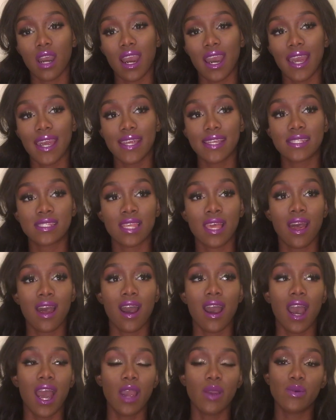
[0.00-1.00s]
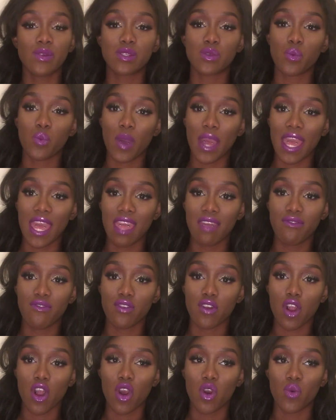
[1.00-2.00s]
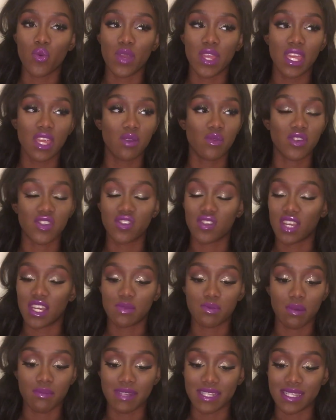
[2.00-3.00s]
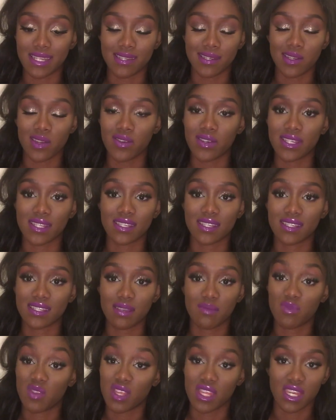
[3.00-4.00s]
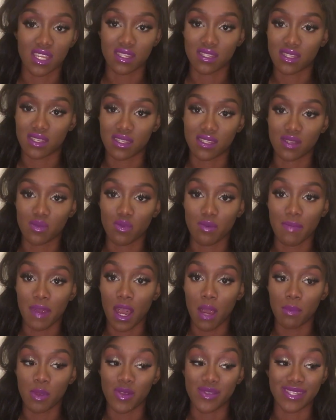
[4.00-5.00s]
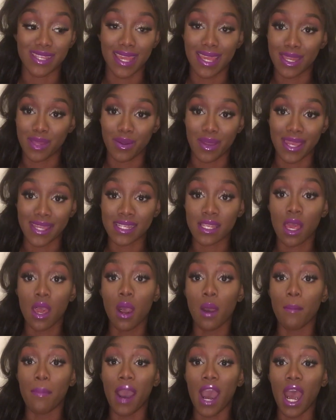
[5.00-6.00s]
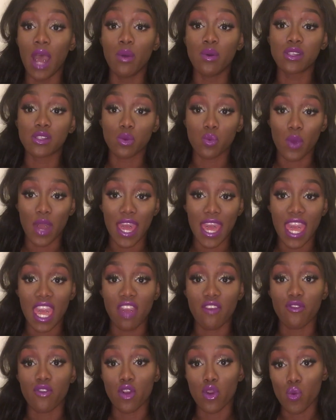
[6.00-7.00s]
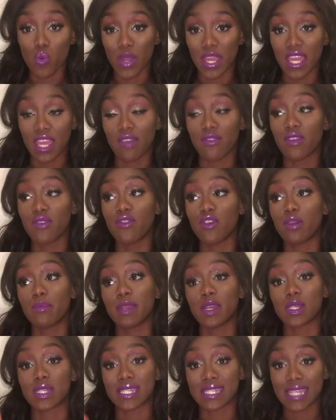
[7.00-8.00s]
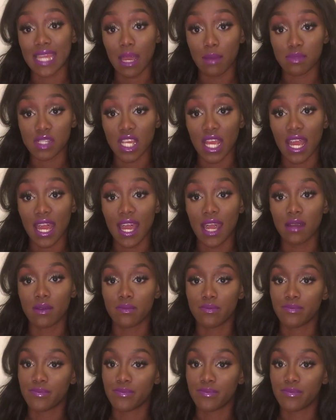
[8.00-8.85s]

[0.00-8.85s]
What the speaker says: guys. I was away for a whole week, which you guys probably didn't notice because I'm not that consistent with my uploads anyways. But I was away for a week. If you follow me on Snapchat,